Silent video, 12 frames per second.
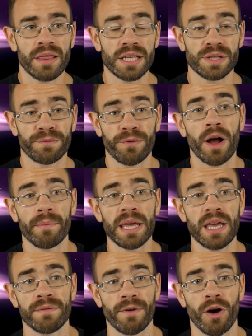that's from
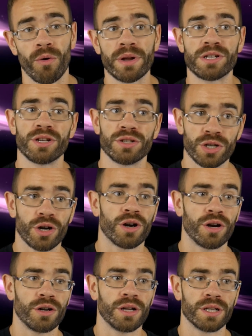Evo, which in
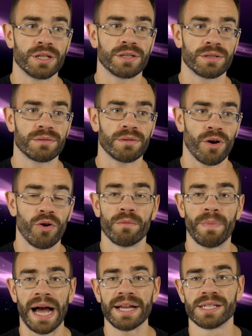turn is
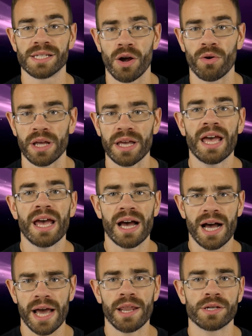owned by Sony,
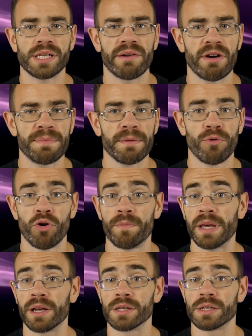I understand why people would
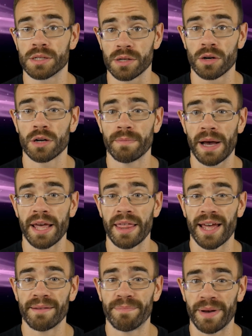be concerned by
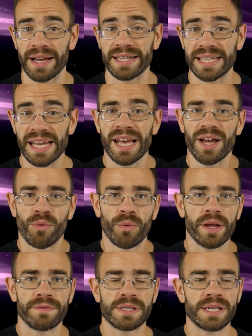that, but
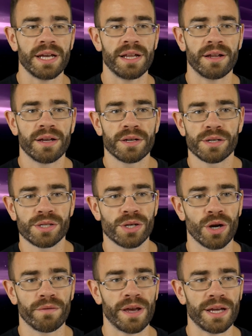we've seen
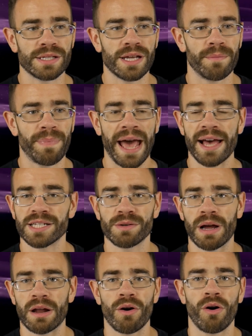surveys get passed
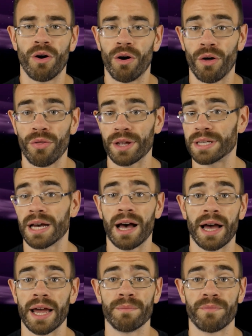around all the
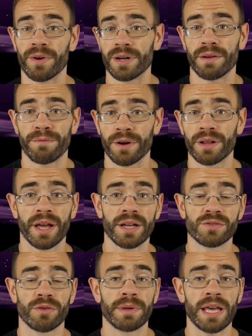time for different
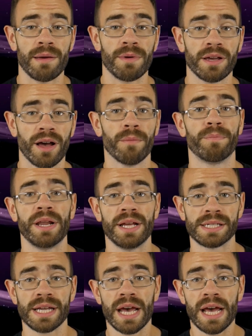things from gaming
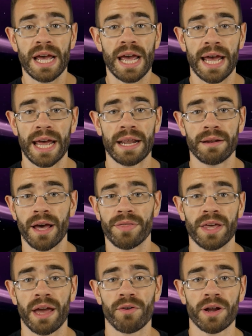companies, and
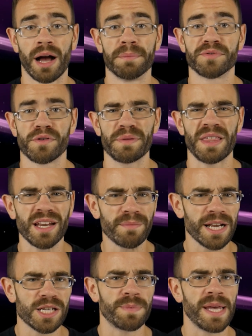nothing ever comes from it. They
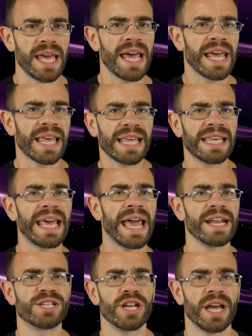might just be
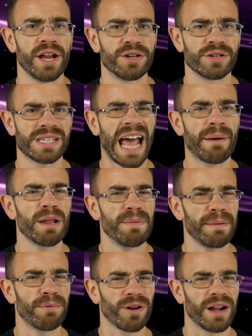gauging interest. How many
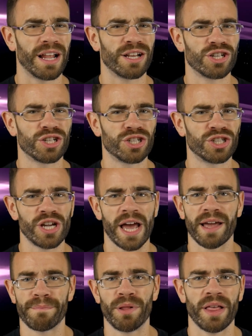people are going to
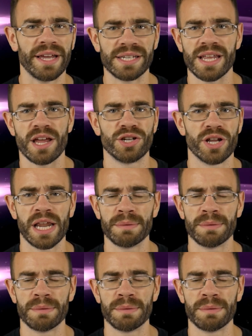check PlayStation